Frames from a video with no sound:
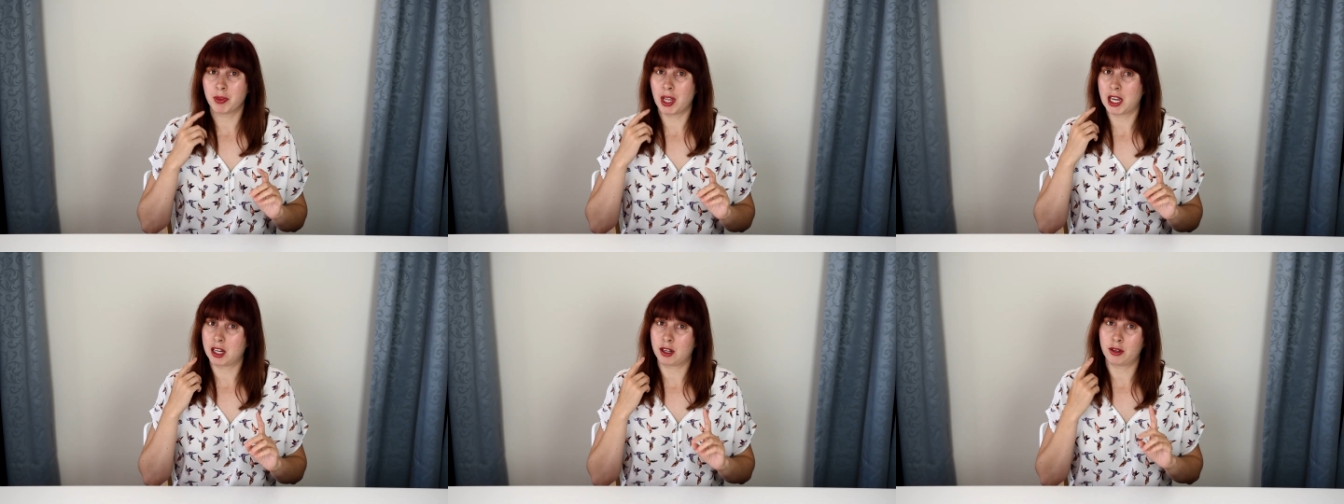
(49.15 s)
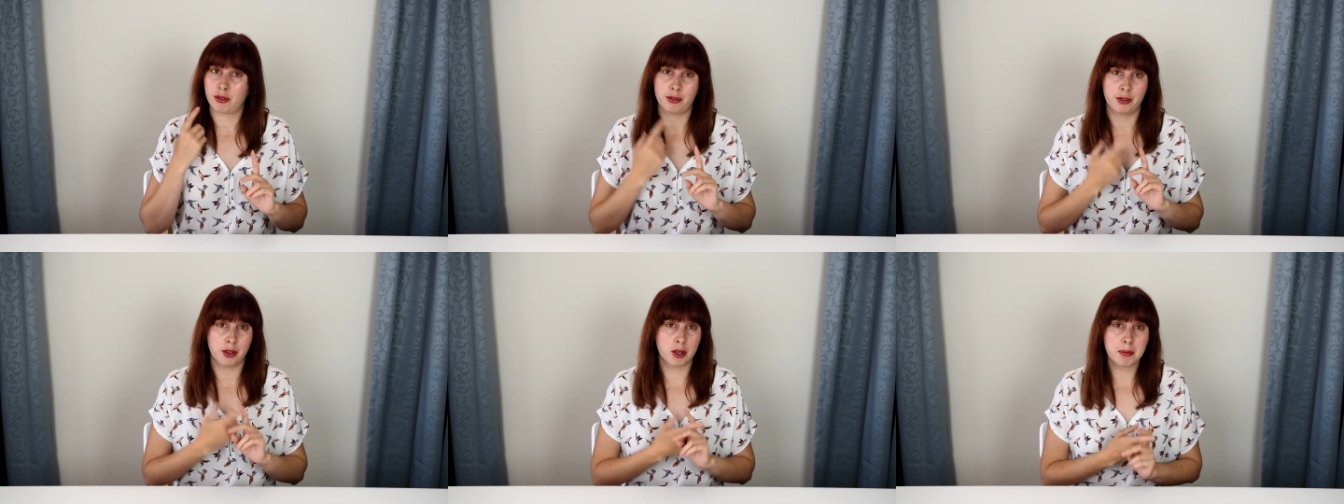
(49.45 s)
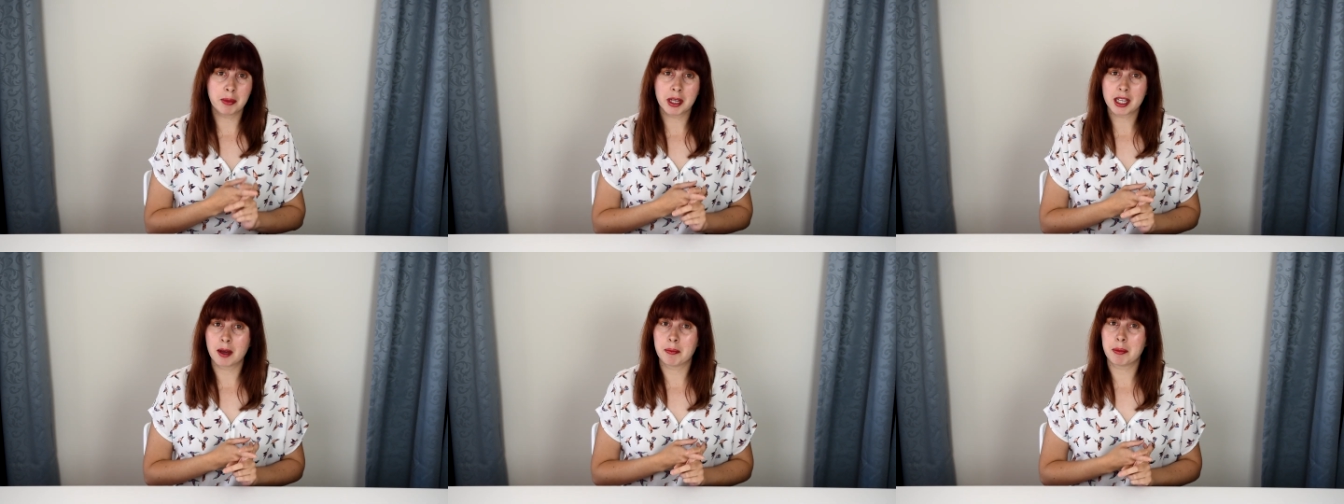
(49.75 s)
like
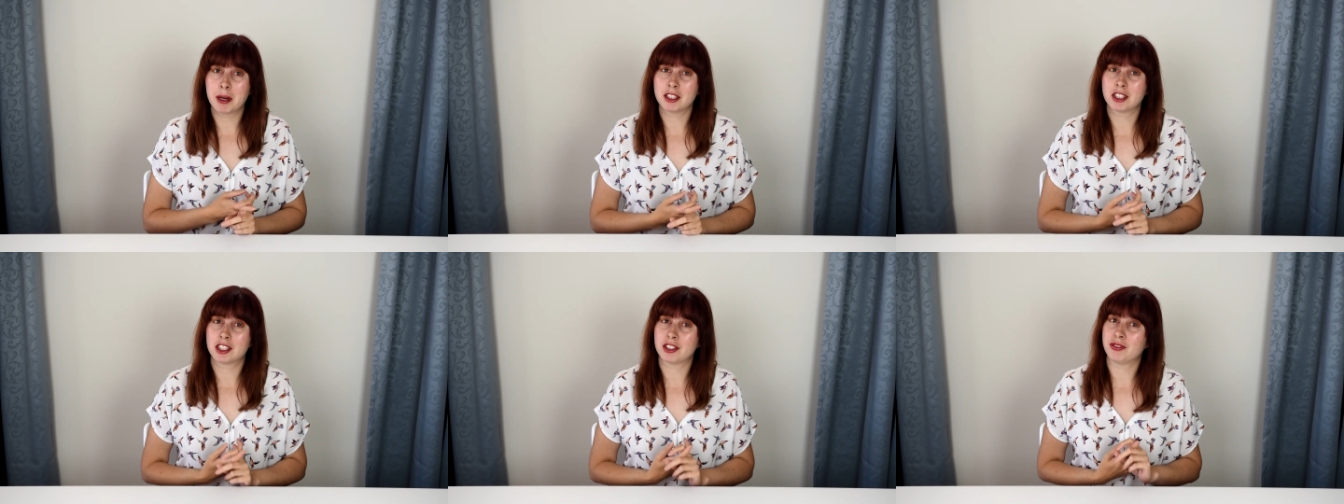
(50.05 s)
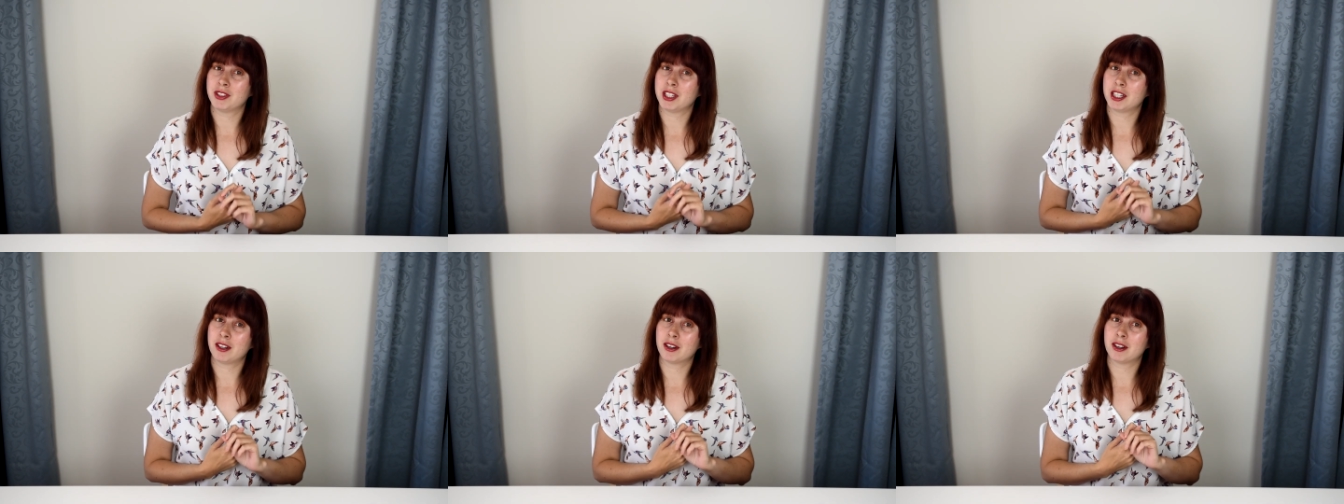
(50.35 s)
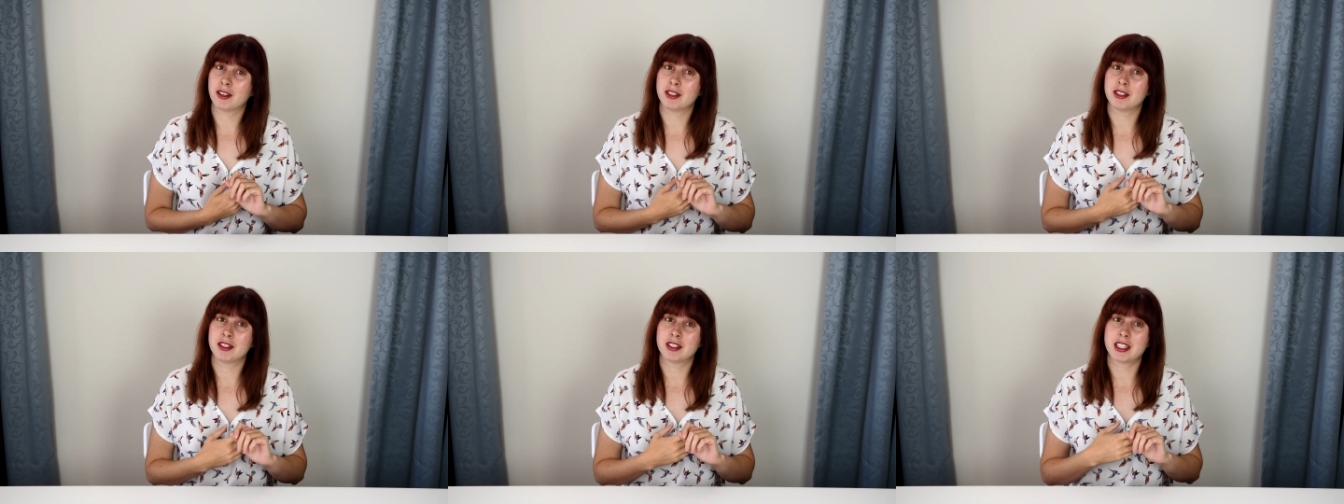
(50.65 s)
filming a bunch of
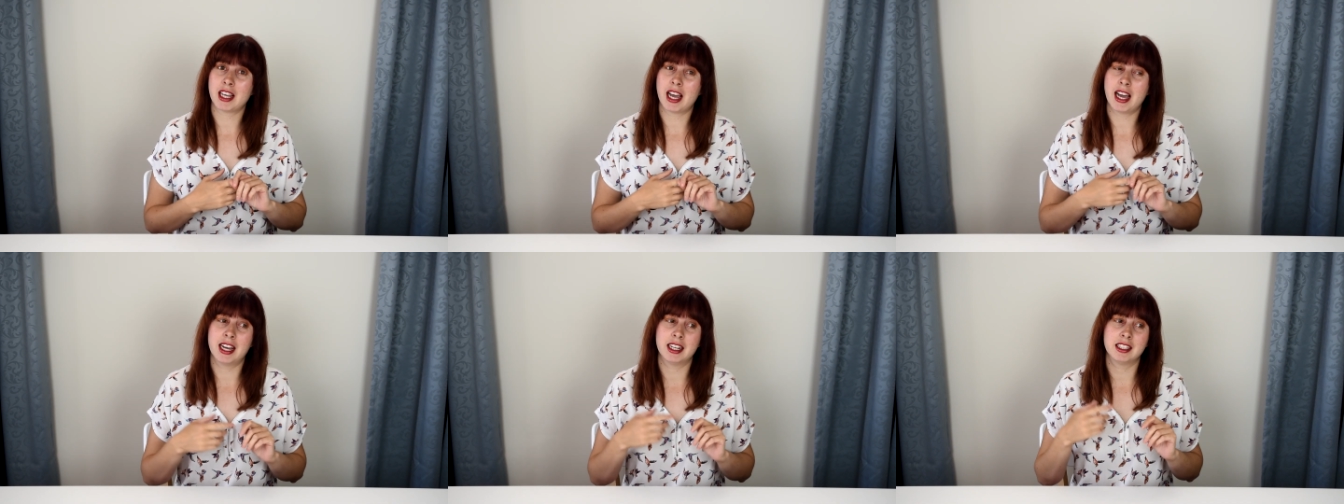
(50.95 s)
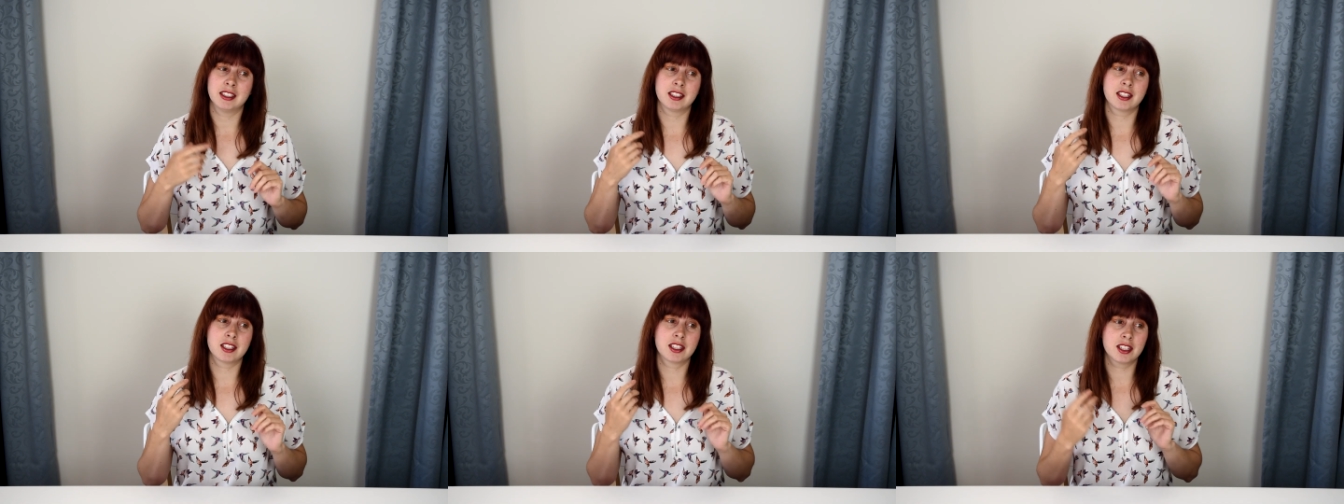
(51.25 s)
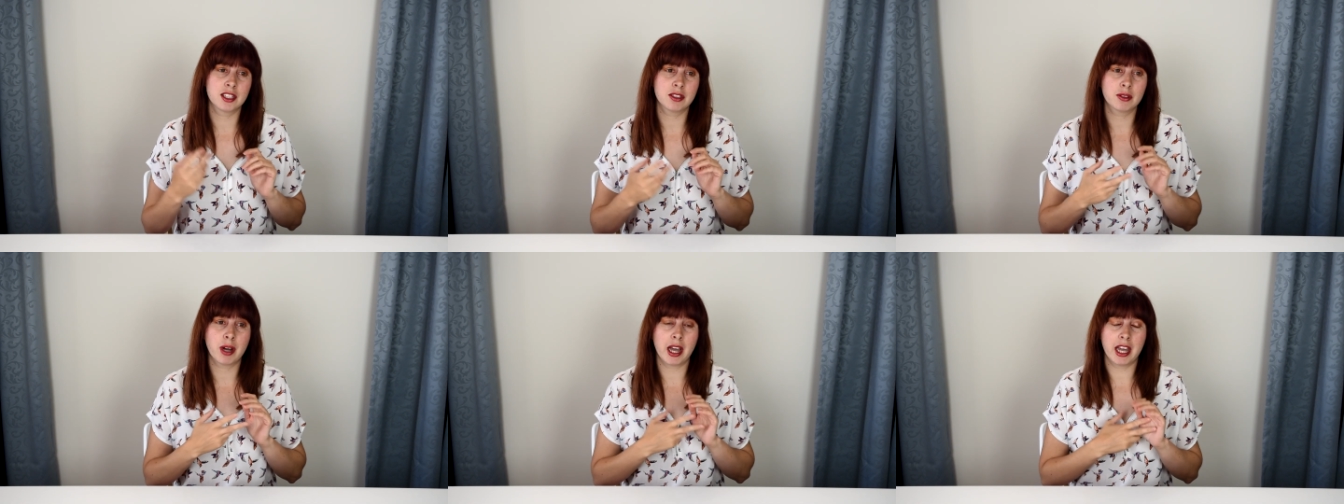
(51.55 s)
videos and
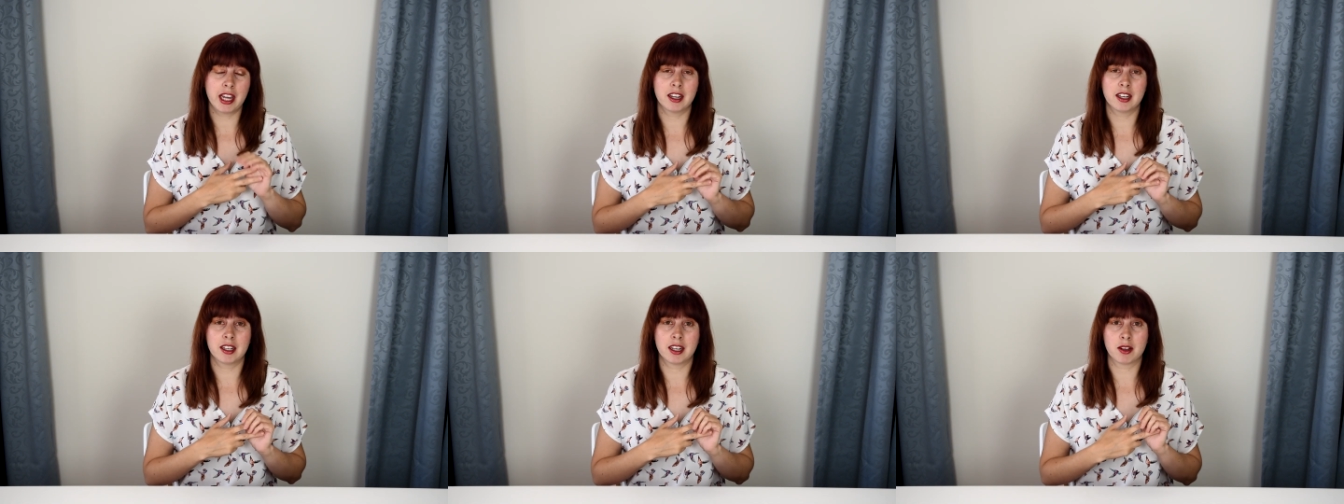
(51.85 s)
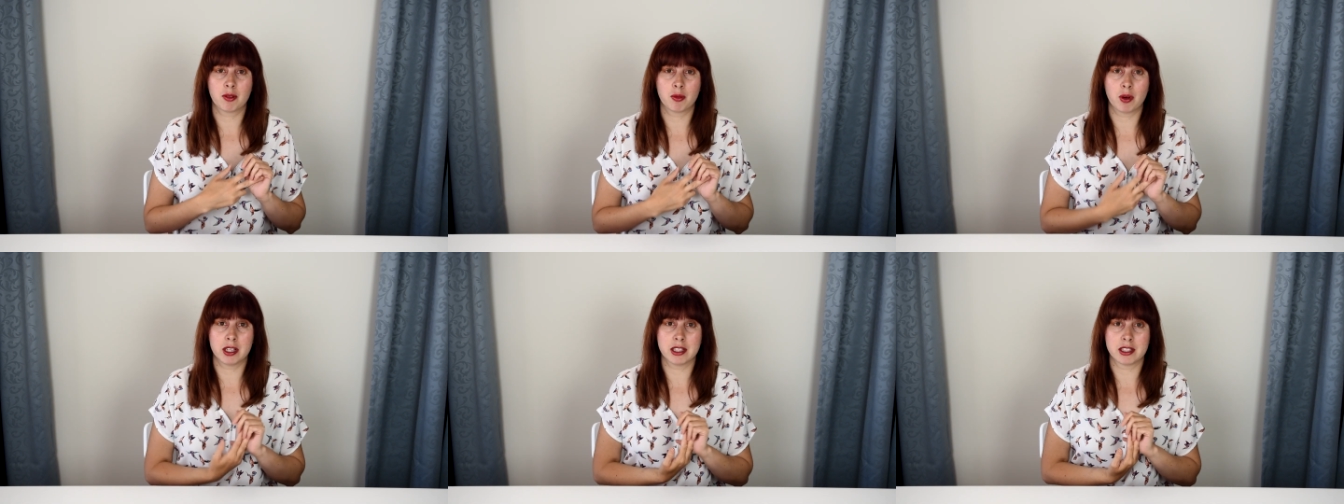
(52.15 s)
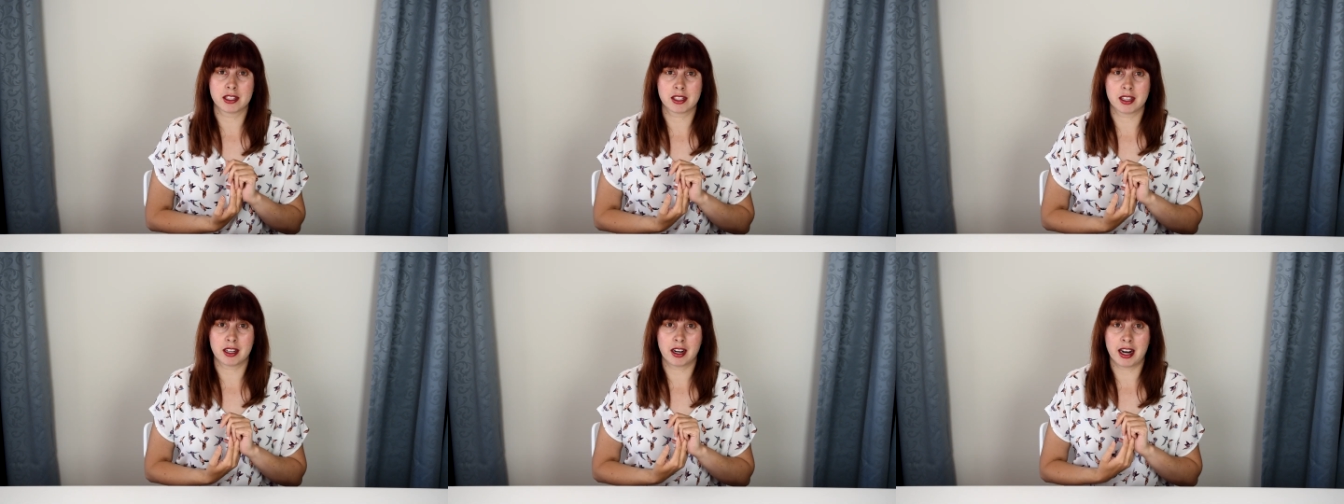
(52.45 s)
still editing
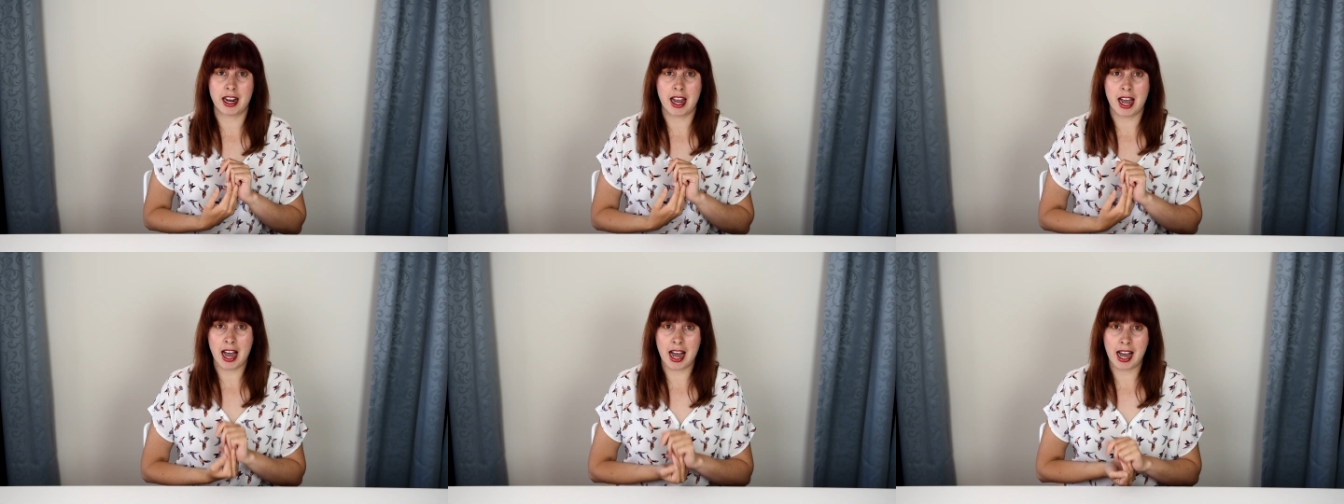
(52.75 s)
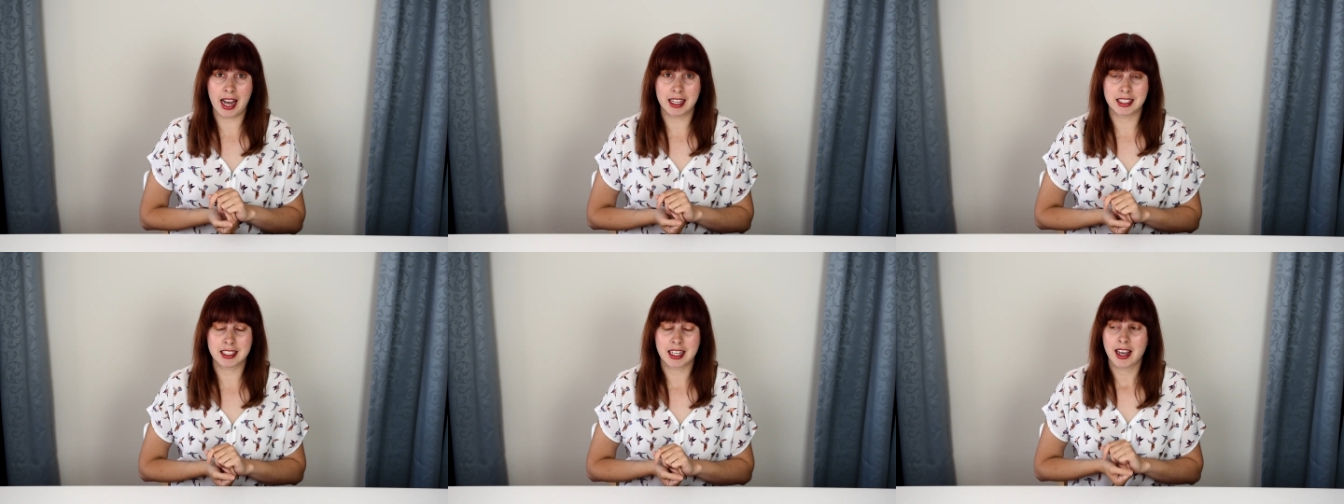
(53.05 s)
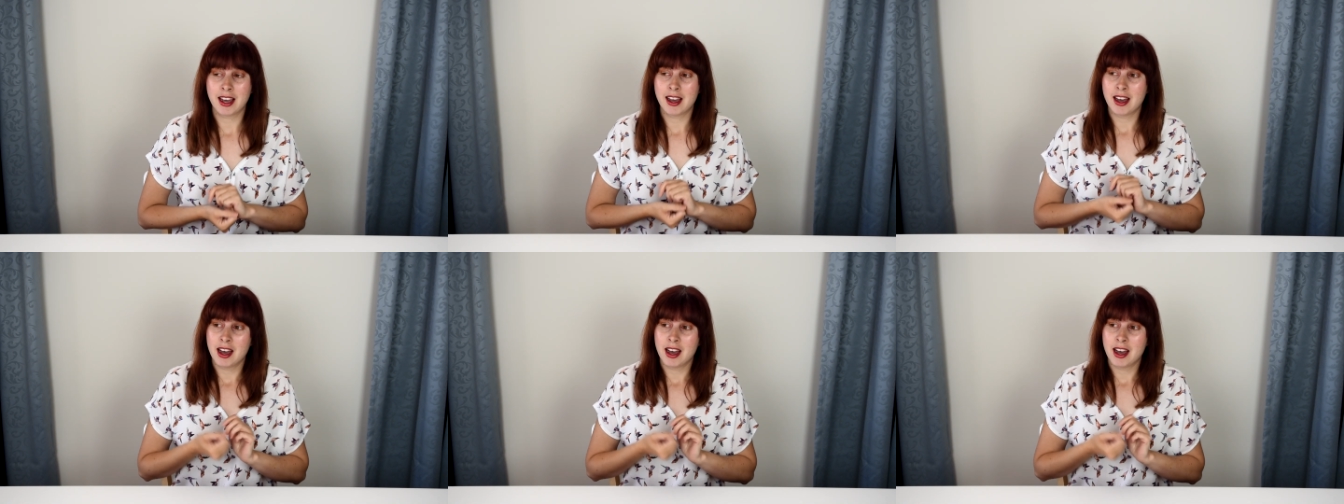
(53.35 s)
ones that I had.